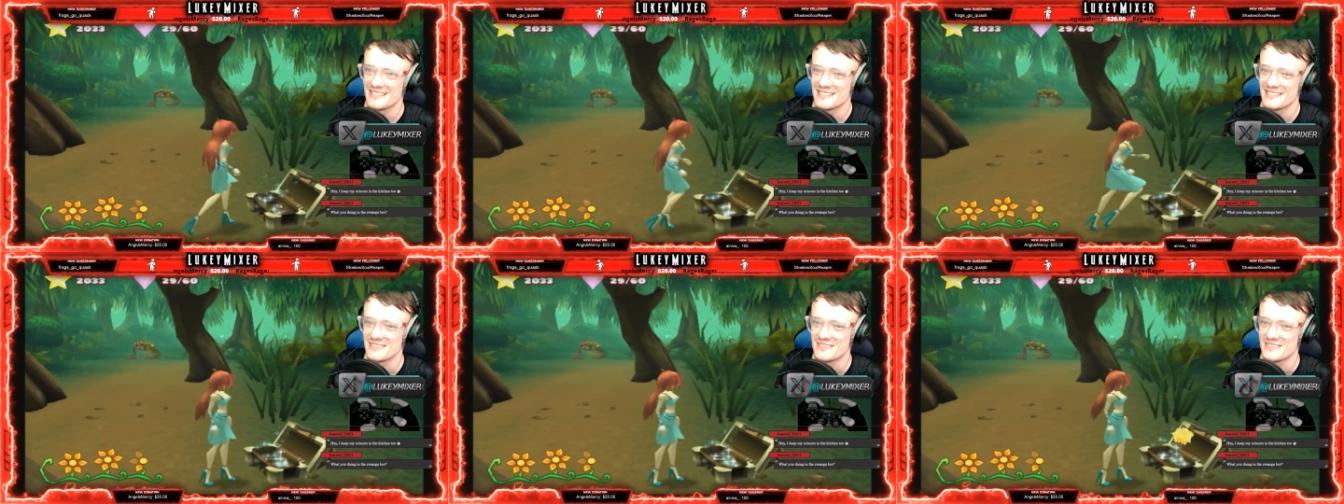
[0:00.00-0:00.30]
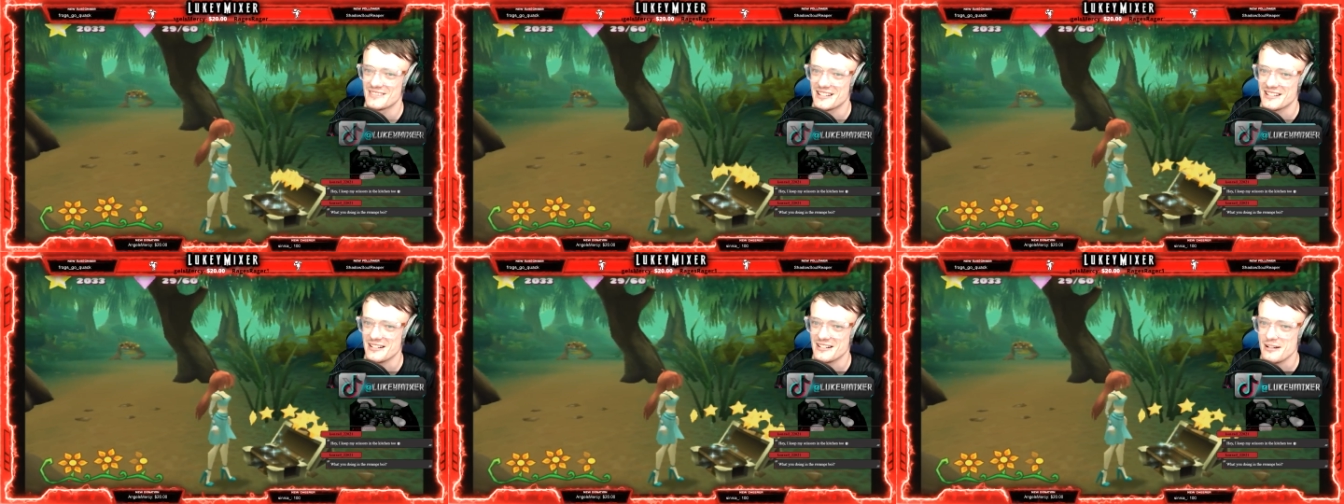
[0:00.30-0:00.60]

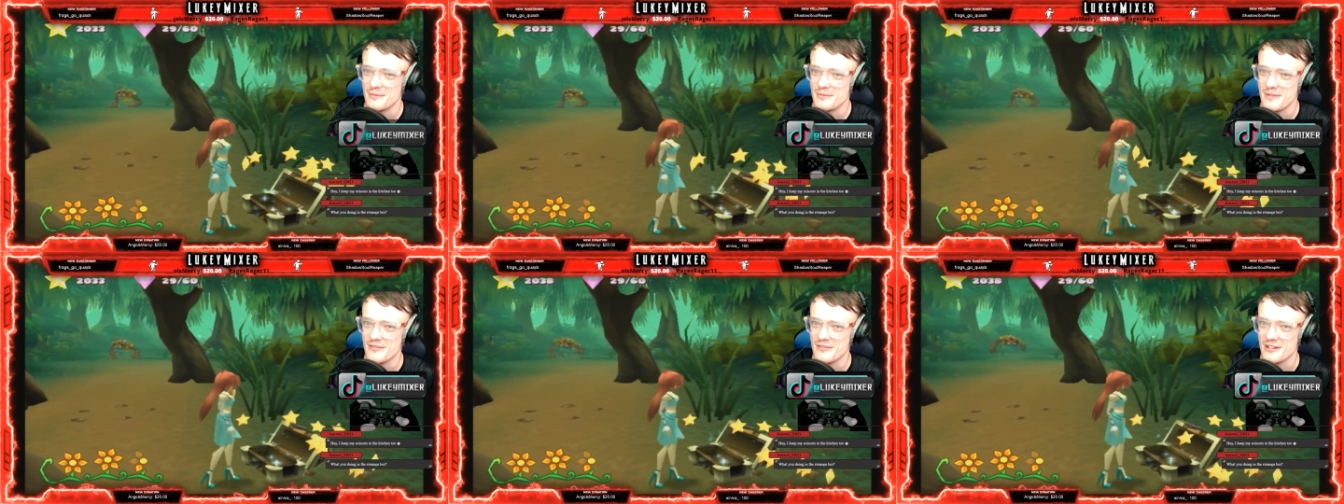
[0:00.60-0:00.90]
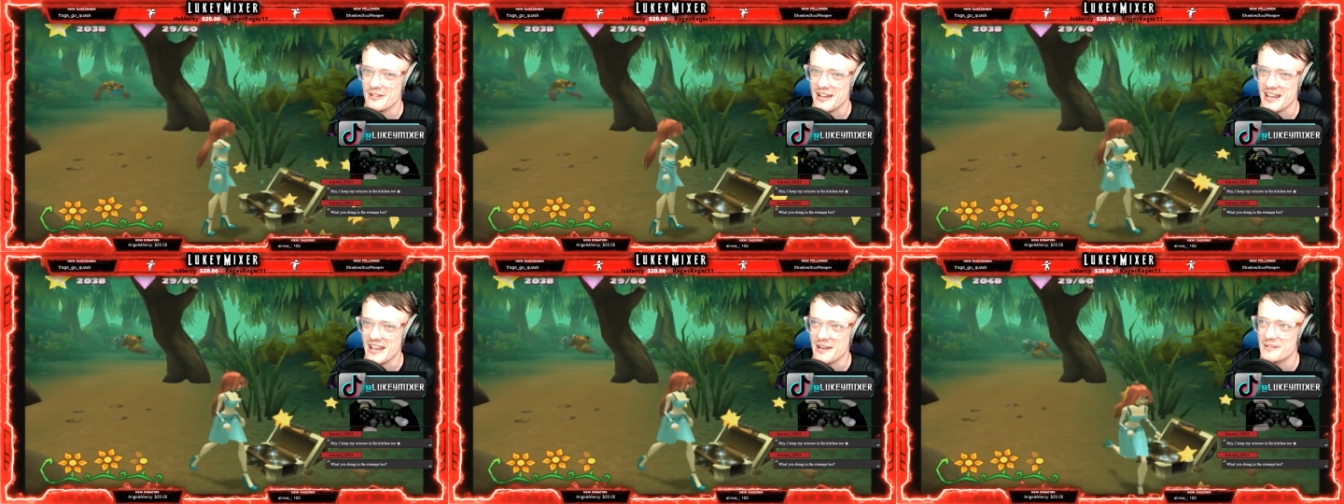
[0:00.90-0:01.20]
I can't believe we've got
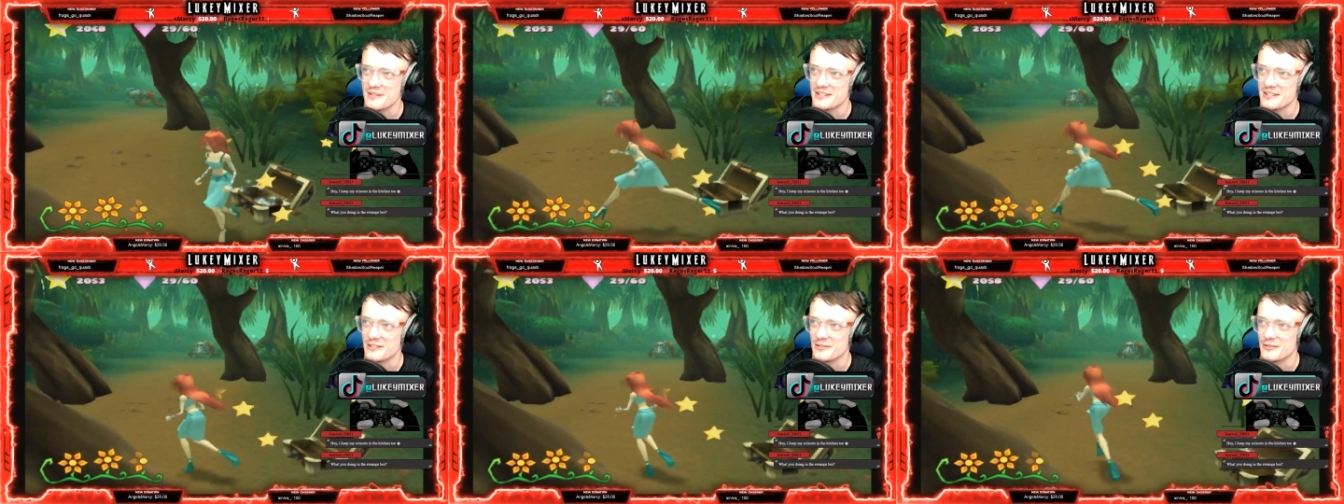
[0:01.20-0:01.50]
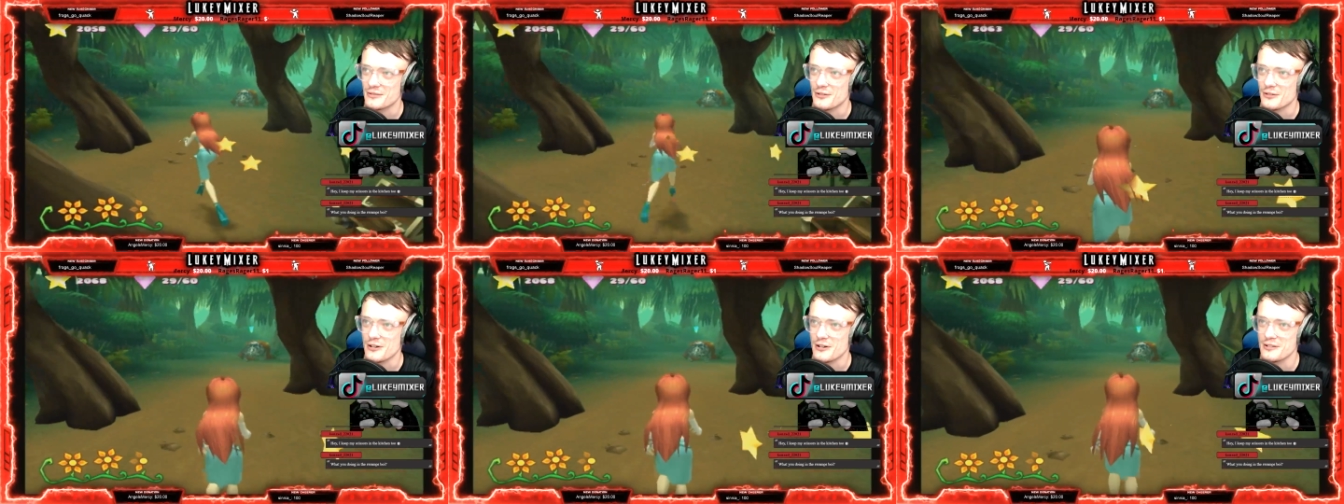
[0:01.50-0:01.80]
enemies as
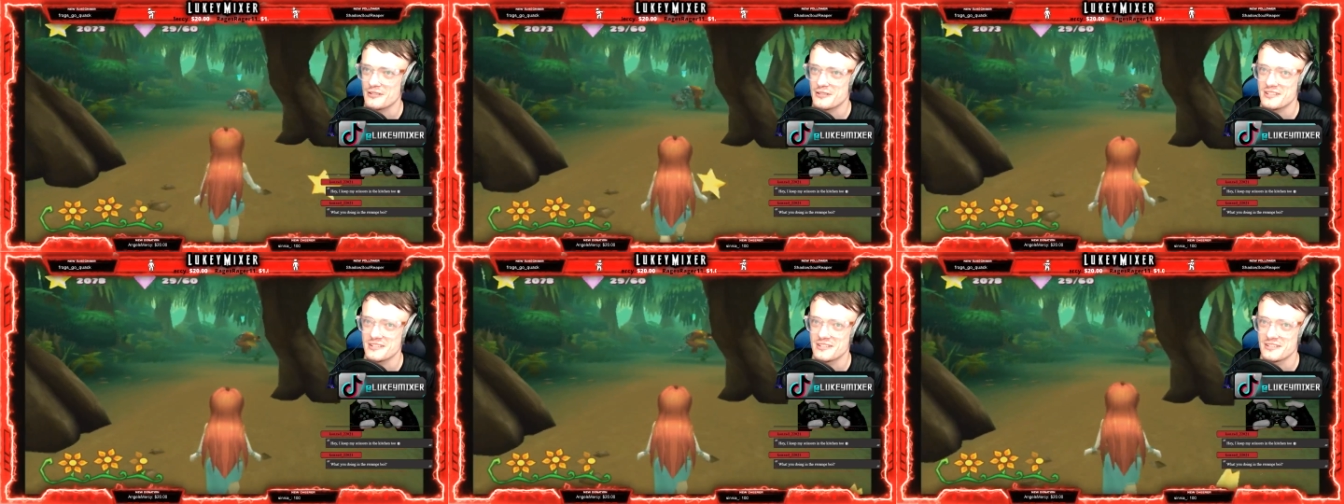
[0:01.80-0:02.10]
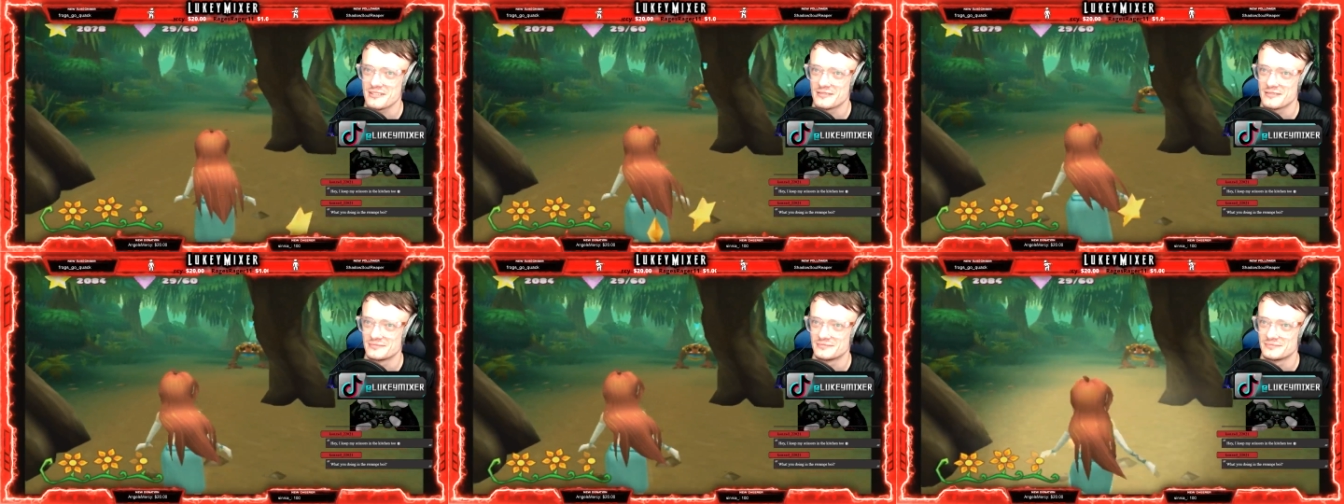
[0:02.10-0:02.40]

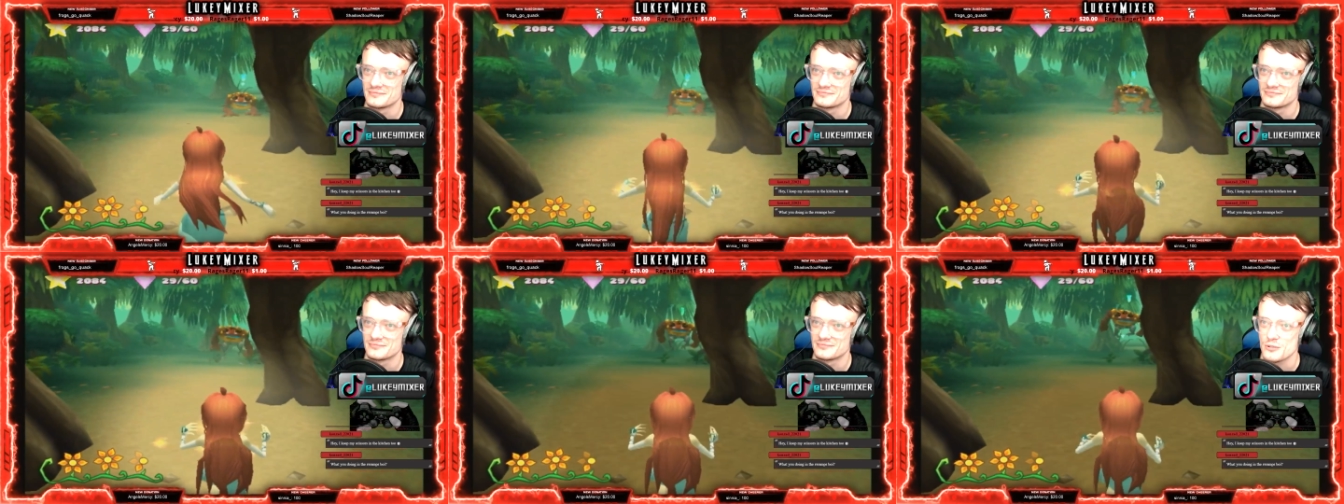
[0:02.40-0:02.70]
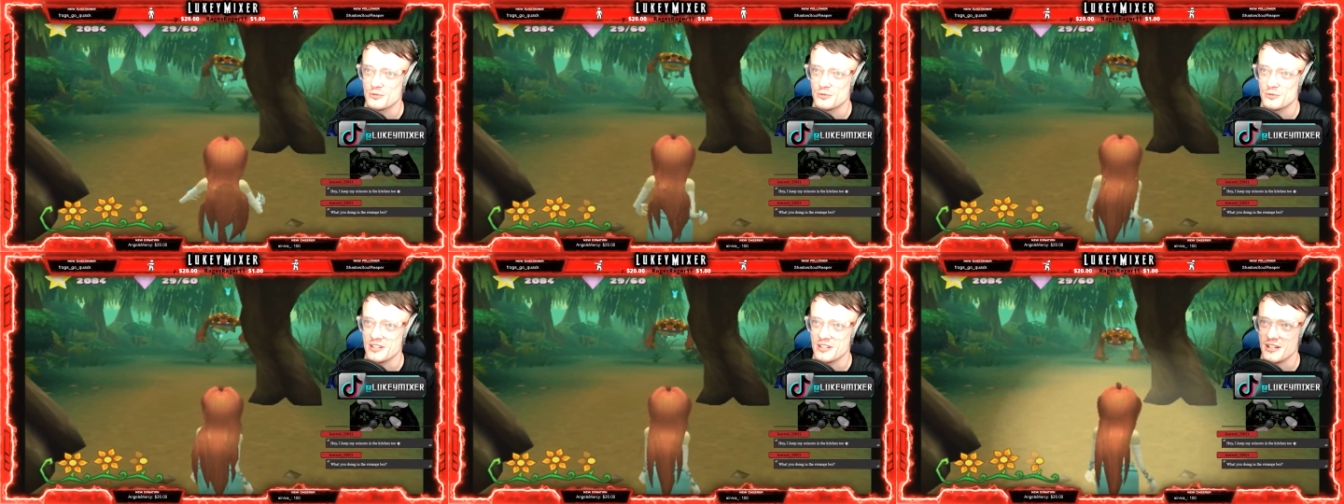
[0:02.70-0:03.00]
frogs
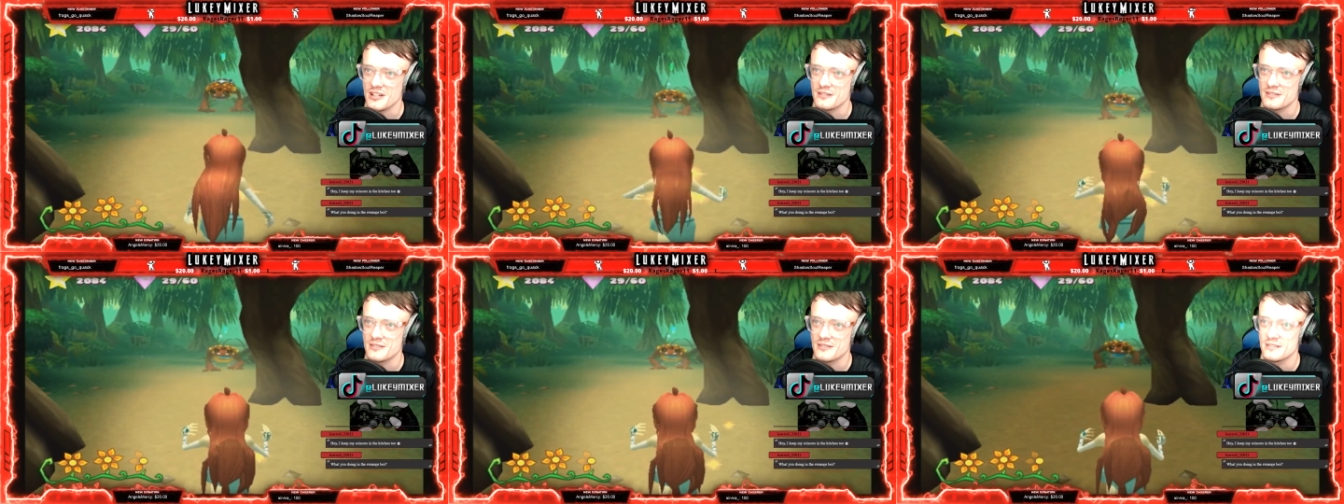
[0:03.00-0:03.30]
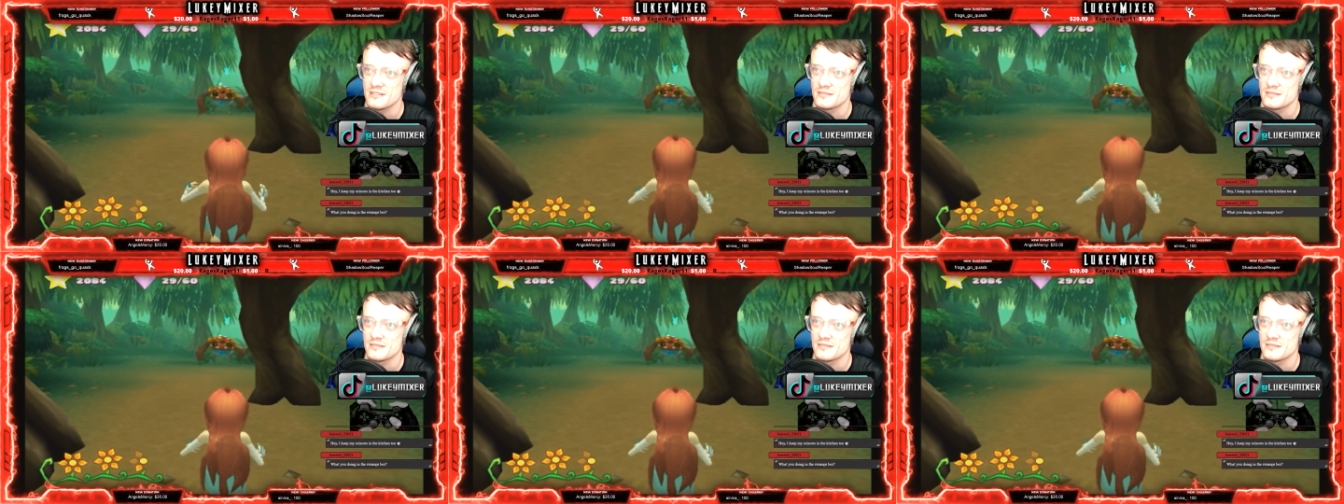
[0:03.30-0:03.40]
or toads.